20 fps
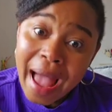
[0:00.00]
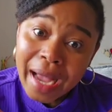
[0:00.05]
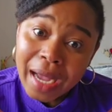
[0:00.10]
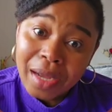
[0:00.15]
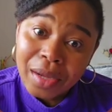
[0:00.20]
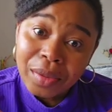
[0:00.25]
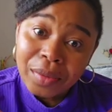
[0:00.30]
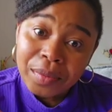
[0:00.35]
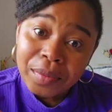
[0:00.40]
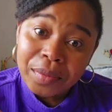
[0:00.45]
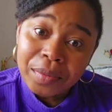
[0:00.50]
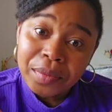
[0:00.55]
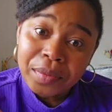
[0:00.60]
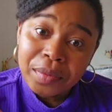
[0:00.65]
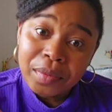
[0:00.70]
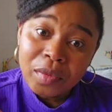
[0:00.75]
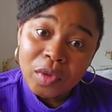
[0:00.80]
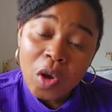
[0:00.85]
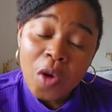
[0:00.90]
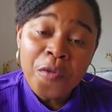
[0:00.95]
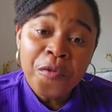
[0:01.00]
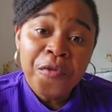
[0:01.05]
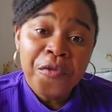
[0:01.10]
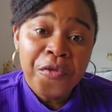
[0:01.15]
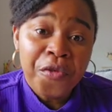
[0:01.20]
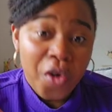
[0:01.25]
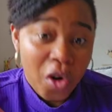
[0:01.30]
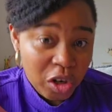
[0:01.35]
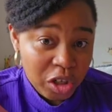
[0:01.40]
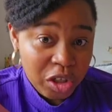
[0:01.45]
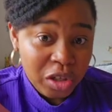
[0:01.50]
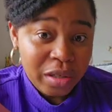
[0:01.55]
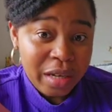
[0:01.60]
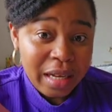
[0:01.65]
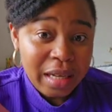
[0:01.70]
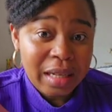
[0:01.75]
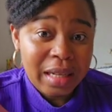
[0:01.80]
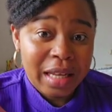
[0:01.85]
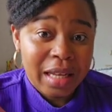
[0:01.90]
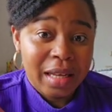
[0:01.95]
and to still be able to do what I
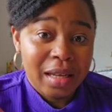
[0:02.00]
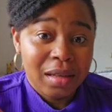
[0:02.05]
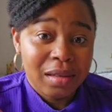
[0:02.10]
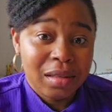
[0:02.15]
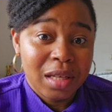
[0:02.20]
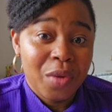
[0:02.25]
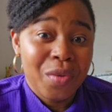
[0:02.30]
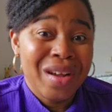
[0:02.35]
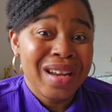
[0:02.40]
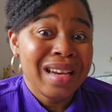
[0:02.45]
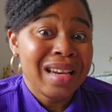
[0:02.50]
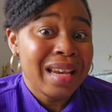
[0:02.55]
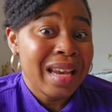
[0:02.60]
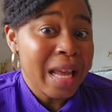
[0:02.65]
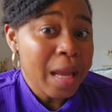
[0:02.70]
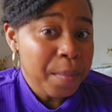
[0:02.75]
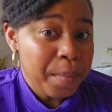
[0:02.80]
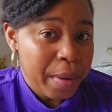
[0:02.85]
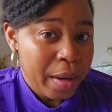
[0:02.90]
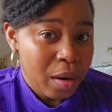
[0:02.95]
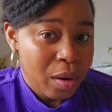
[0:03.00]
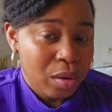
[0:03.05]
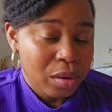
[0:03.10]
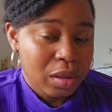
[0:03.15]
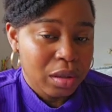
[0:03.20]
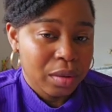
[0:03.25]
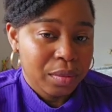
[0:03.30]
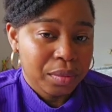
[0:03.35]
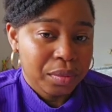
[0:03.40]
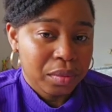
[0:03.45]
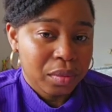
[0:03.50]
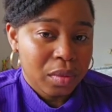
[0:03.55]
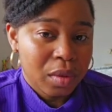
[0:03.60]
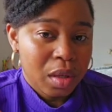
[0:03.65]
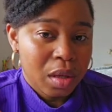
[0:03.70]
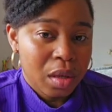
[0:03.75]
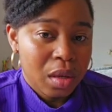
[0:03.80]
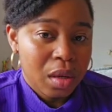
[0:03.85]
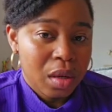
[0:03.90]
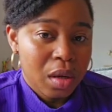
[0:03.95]
love, having a great team around
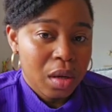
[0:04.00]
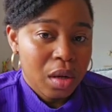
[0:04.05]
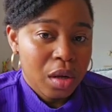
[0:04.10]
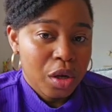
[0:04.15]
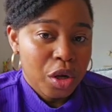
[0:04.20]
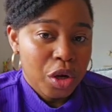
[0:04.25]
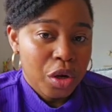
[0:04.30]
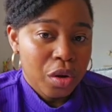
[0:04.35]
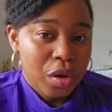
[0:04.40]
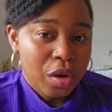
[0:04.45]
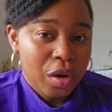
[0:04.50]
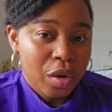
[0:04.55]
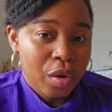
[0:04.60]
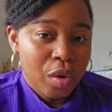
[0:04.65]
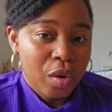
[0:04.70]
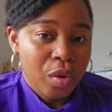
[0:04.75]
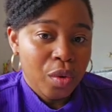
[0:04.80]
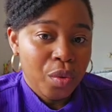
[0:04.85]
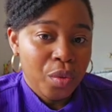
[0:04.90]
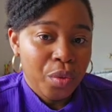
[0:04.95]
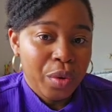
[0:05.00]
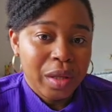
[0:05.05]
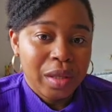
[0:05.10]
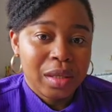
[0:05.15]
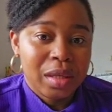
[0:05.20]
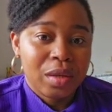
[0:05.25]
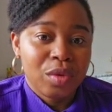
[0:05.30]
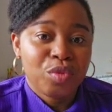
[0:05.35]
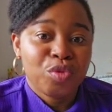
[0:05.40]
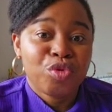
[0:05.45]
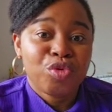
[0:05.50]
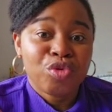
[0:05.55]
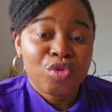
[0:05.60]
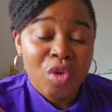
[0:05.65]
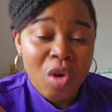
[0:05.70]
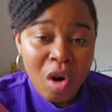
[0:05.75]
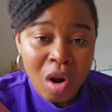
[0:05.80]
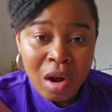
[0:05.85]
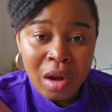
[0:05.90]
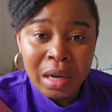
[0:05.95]
me, and just focusing.
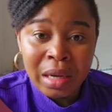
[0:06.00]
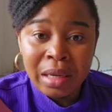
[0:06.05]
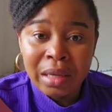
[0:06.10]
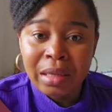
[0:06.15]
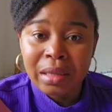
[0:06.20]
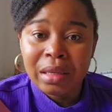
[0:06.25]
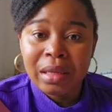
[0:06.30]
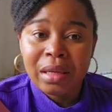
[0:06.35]
You know what I'm saying?